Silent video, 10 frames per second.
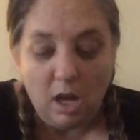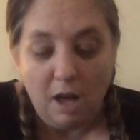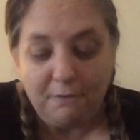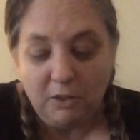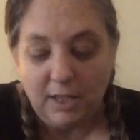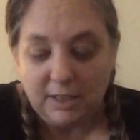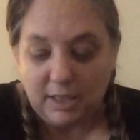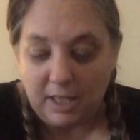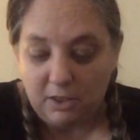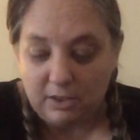A few days
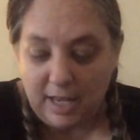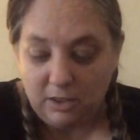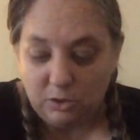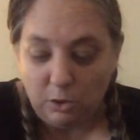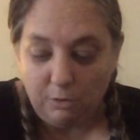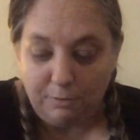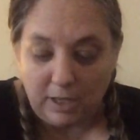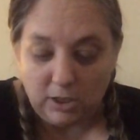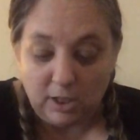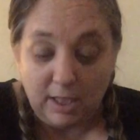later, Daniel told
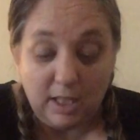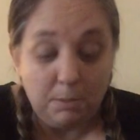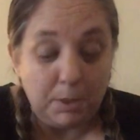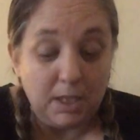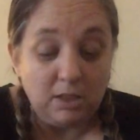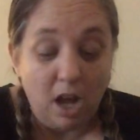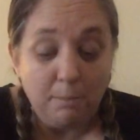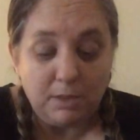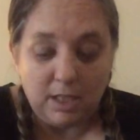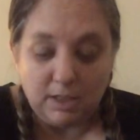Fudge that he had been
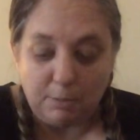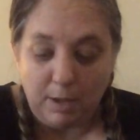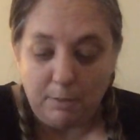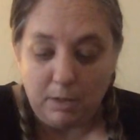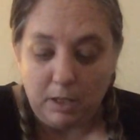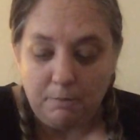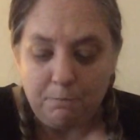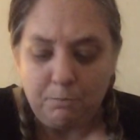adopted as a baby.